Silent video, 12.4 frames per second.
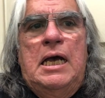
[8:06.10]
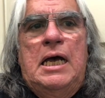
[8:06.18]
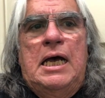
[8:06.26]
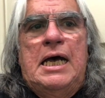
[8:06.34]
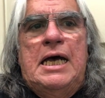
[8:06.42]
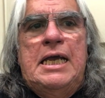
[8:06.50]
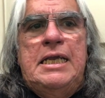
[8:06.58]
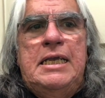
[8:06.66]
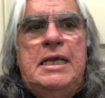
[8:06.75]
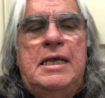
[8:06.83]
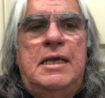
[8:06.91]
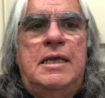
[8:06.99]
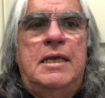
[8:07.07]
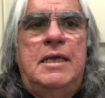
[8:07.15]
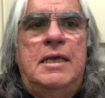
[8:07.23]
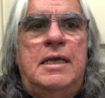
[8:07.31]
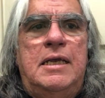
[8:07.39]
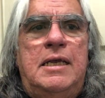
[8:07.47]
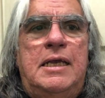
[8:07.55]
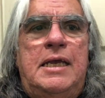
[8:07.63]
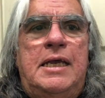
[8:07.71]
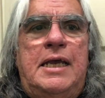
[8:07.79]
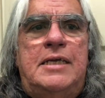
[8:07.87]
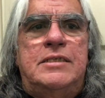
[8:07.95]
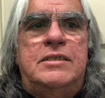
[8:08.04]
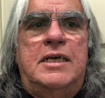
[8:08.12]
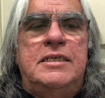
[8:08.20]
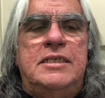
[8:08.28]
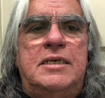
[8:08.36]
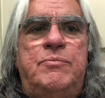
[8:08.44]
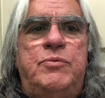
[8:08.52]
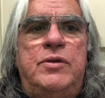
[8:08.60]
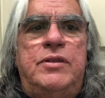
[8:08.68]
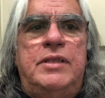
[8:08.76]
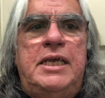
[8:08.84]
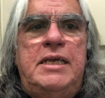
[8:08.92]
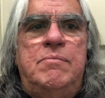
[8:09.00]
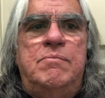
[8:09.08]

I had signed up with a